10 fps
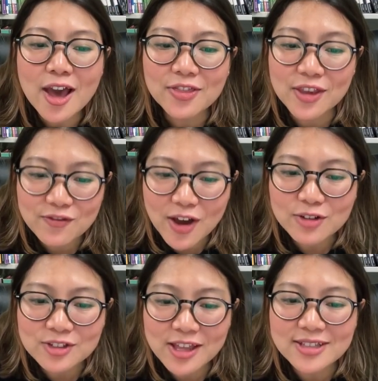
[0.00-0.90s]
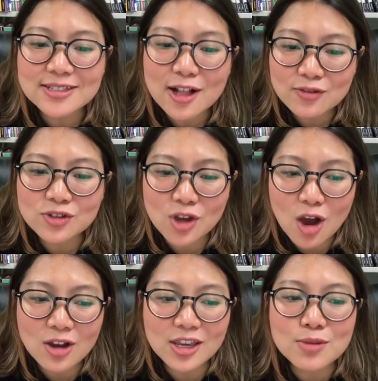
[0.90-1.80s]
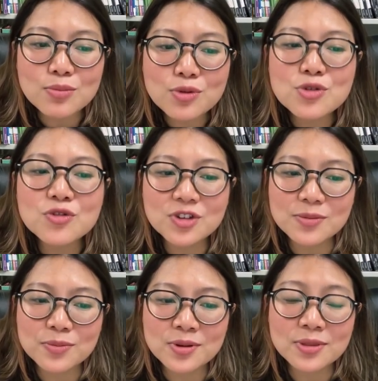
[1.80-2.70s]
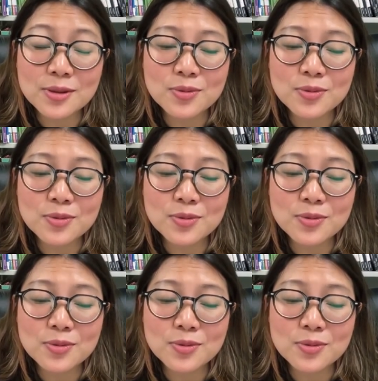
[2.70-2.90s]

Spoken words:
they found that self-talk improved the